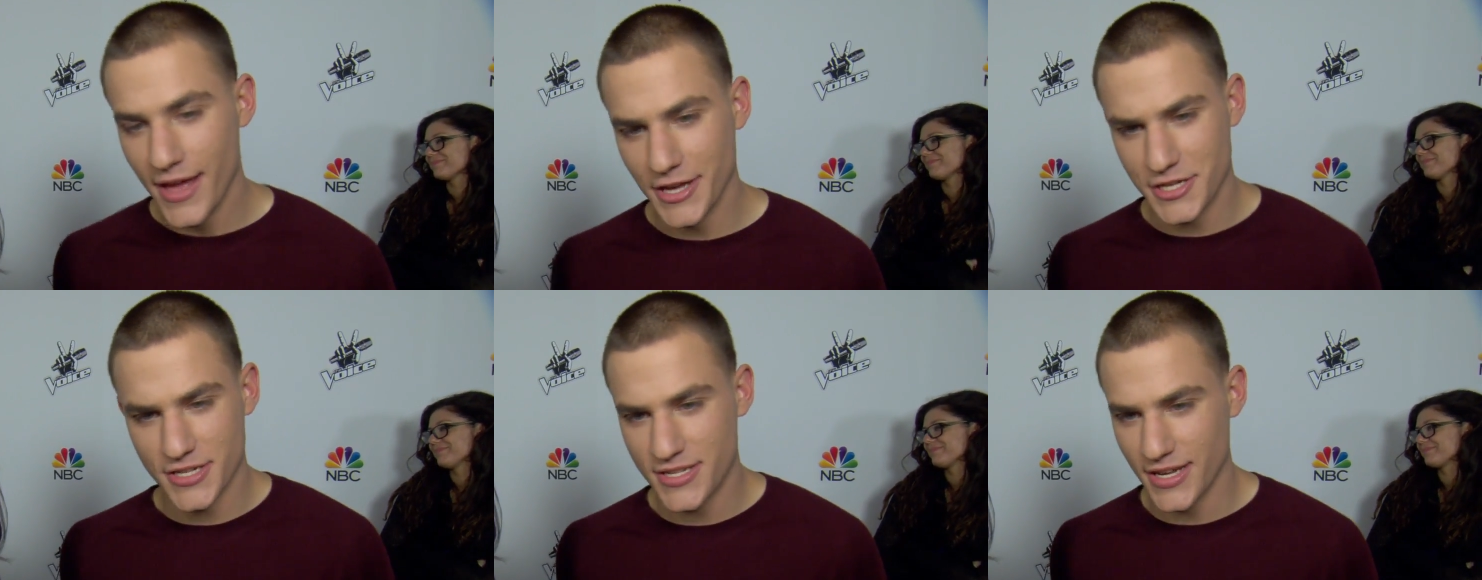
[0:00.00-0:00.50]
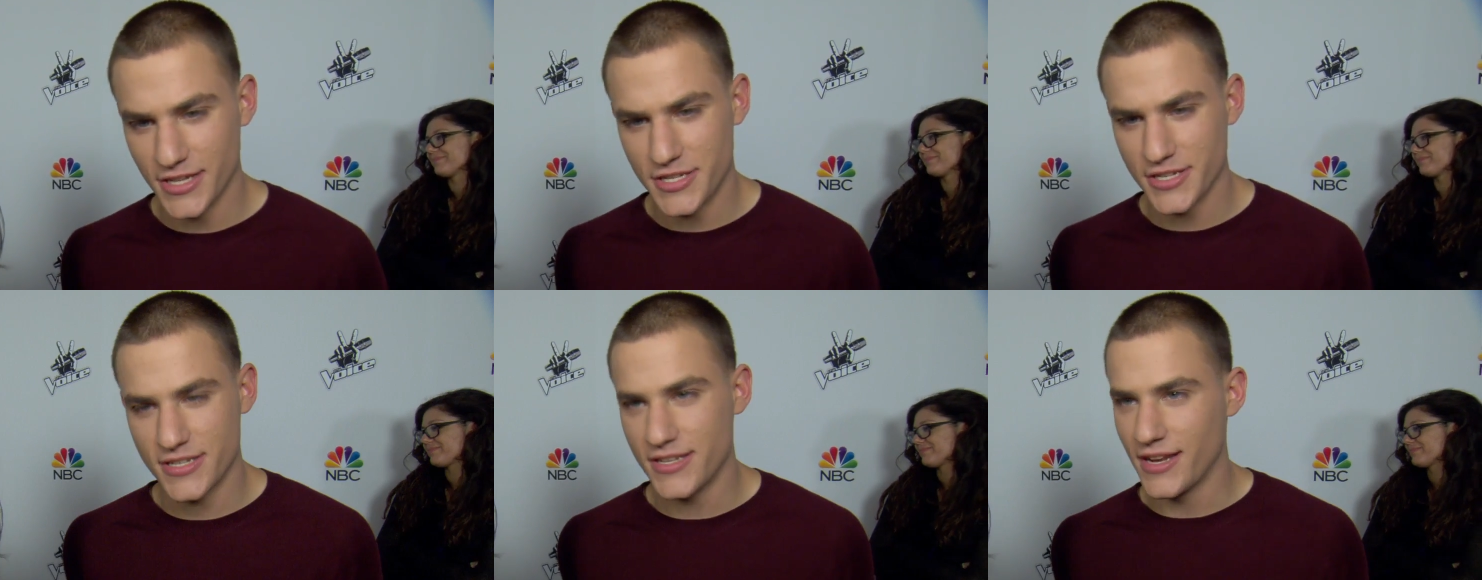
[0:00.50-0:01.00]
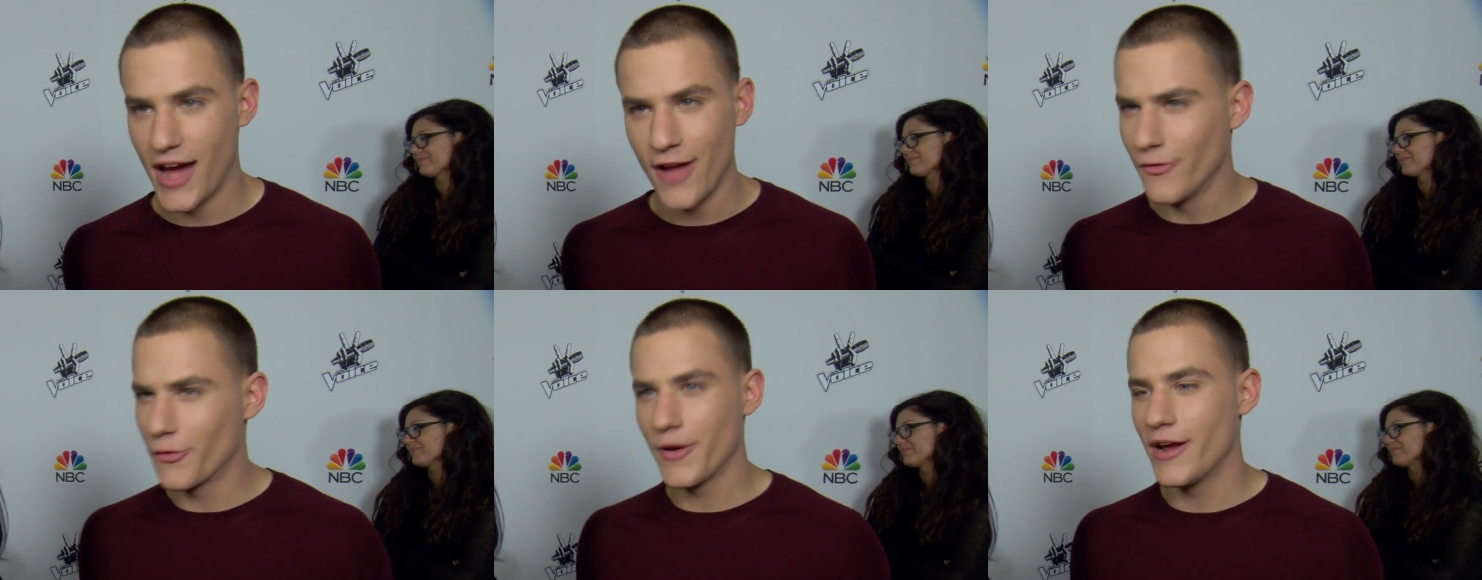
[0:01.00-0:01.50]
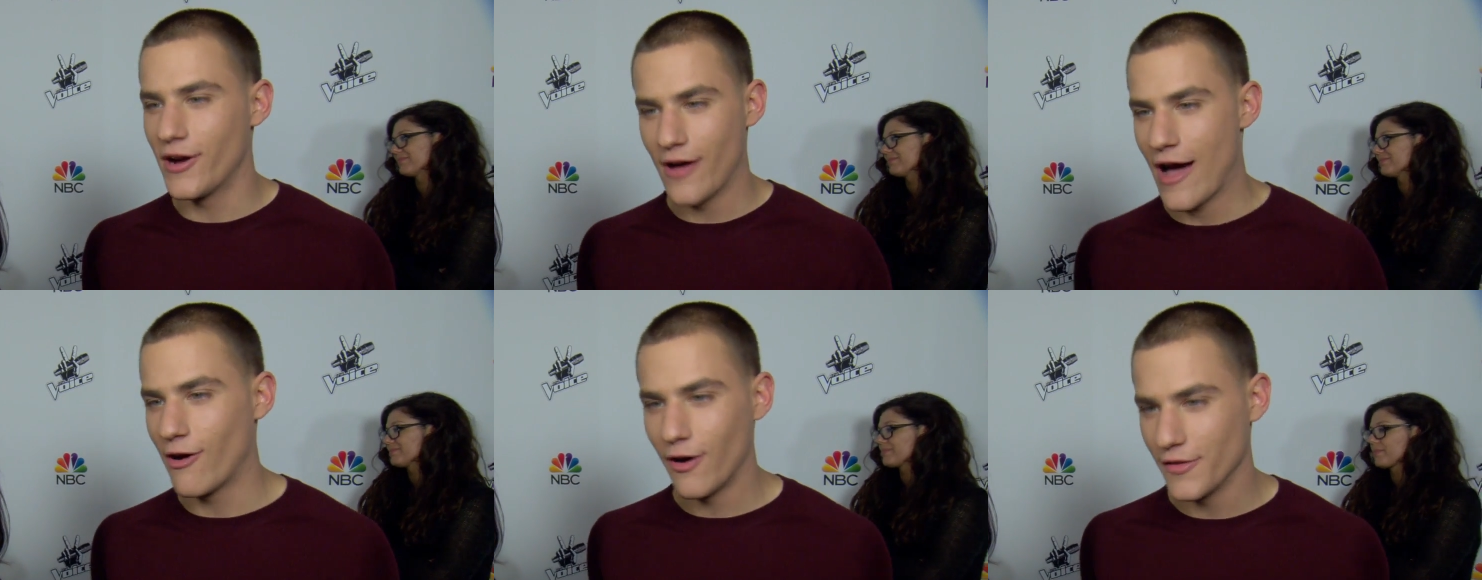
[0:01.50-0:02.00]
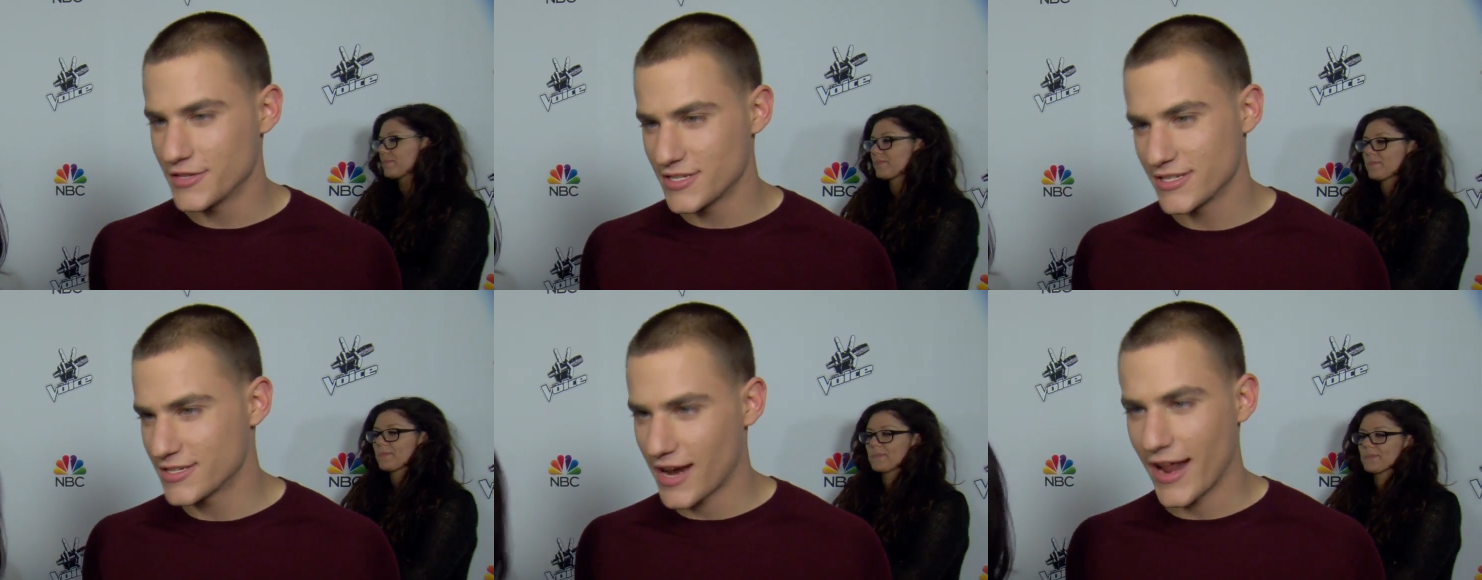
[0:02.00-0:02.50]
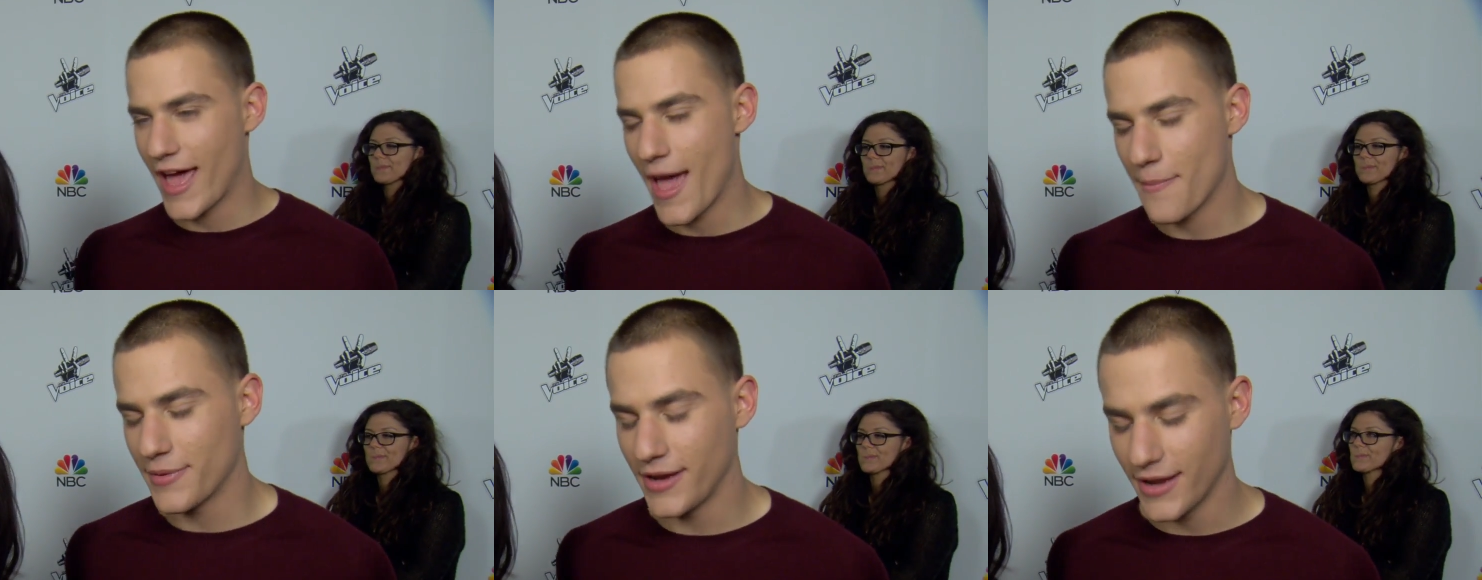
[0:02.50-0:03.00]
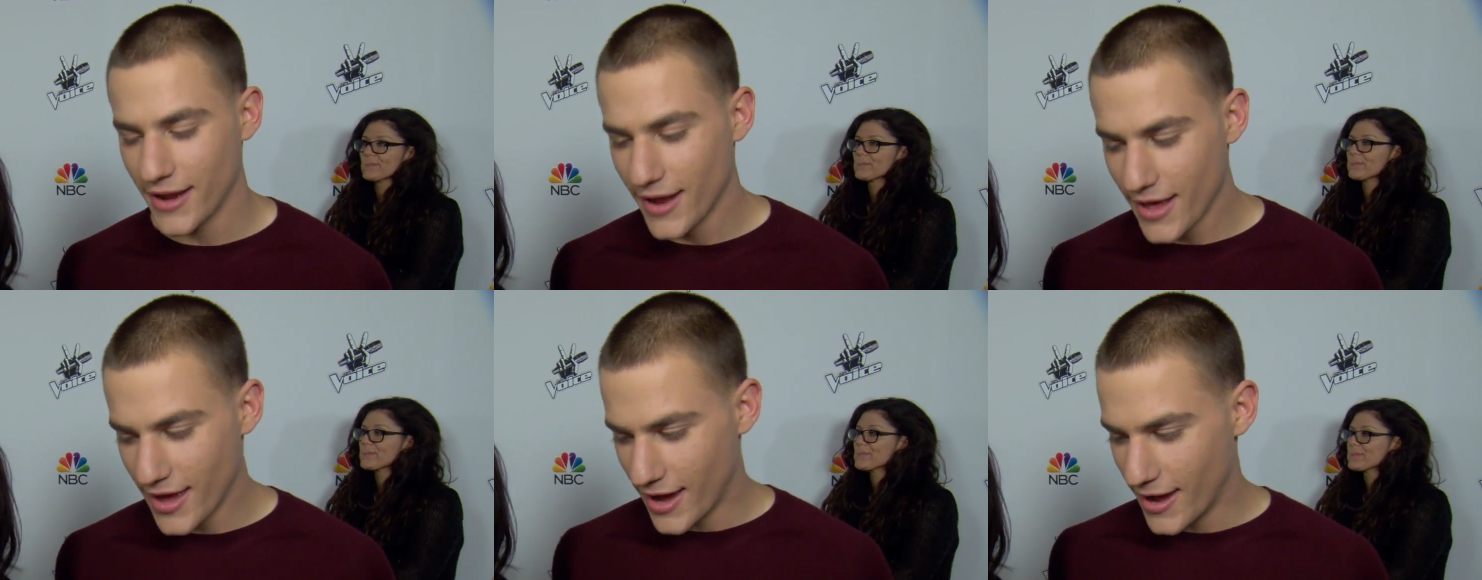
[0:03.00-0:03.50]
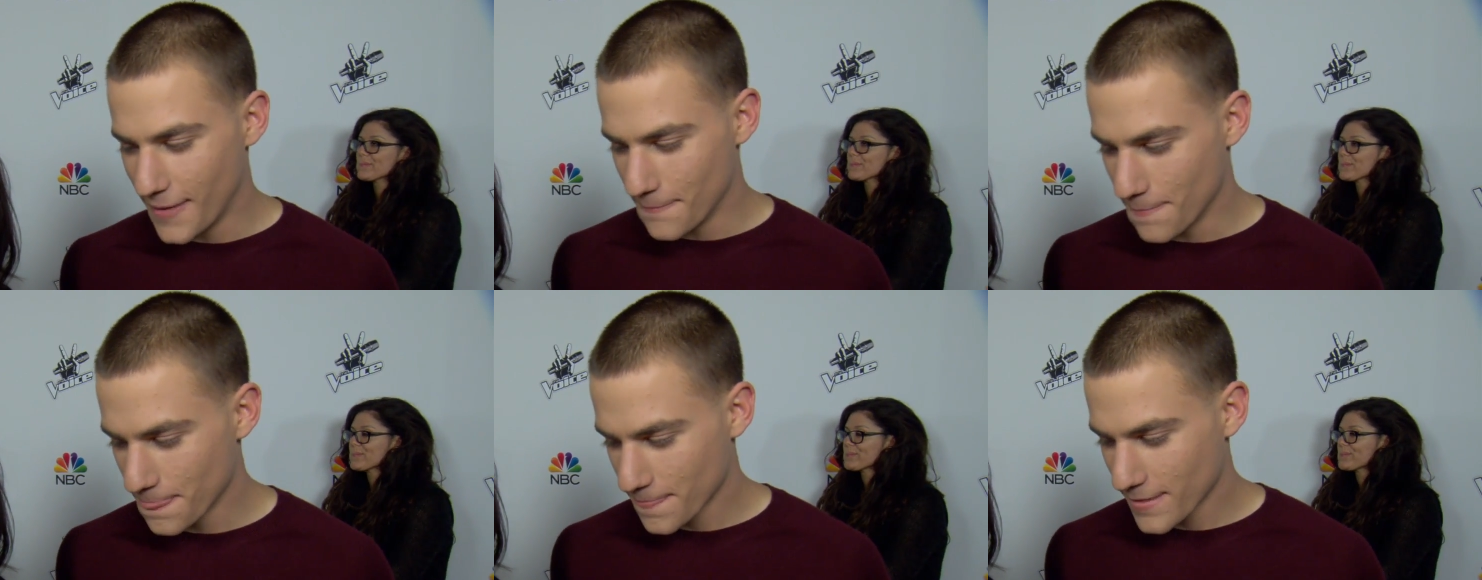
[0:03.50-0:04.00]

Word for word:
Speaker 1: it's just it's just unreal how all this is kind of happening. Um,